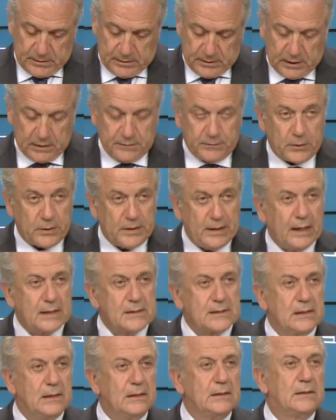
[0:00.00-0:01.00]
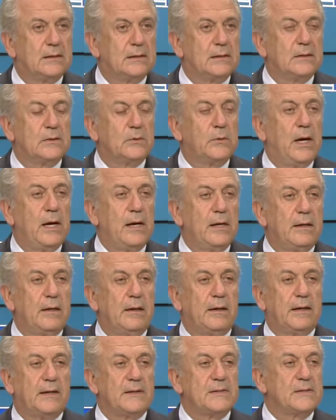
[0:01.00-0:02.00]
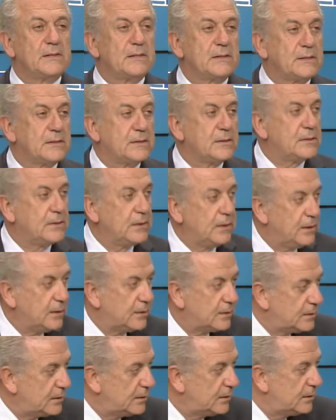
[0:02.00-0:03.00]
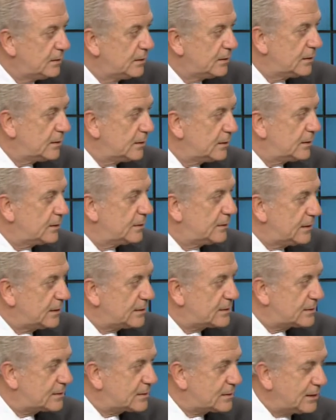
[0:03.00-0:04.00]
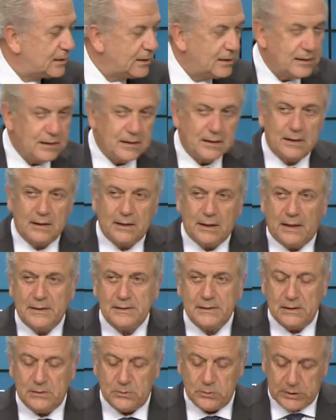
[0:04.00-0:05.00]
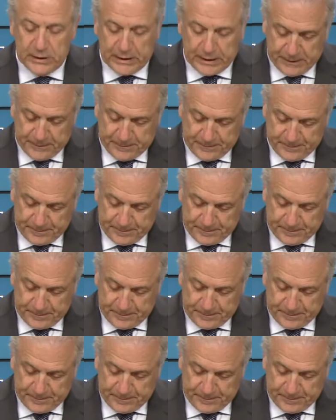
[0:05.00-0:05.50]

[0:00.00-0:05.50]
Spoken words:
and for the excellent way he has steered this Council today.